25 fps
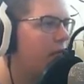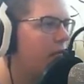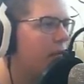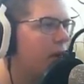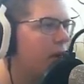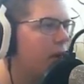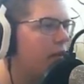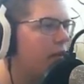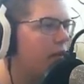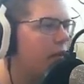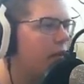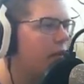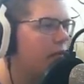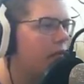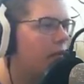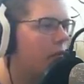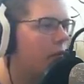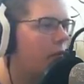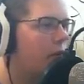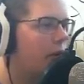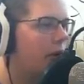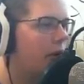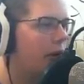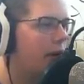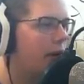but I think
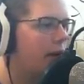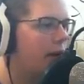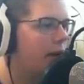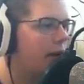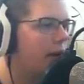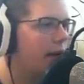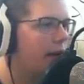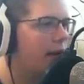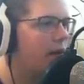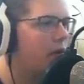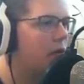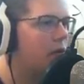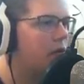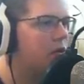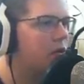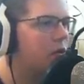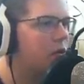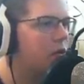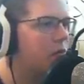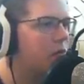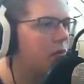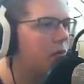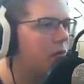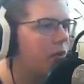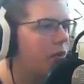for what I did, it looks
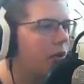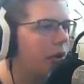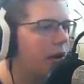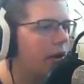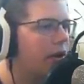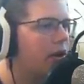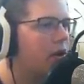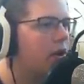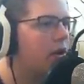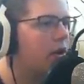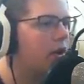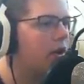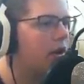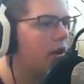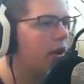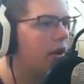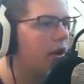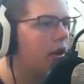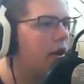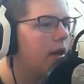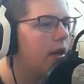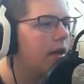pretty good.